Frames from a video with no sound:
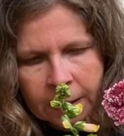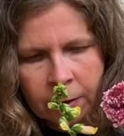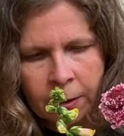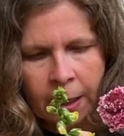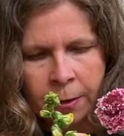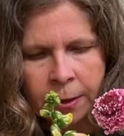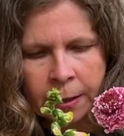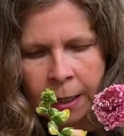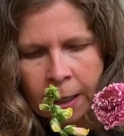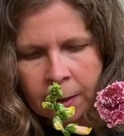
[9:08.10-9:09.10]
crowded
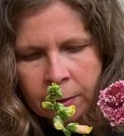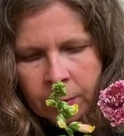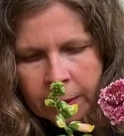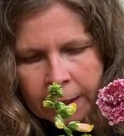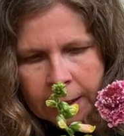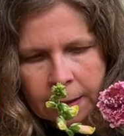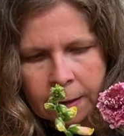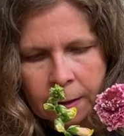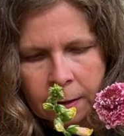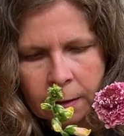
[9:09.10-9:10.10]
out or
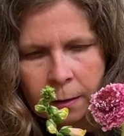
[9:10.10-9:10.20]
hidden.